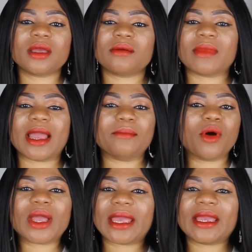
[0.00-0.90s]

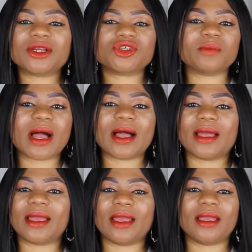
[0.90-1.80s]
mortgage,
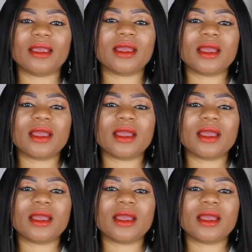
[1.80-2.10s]
I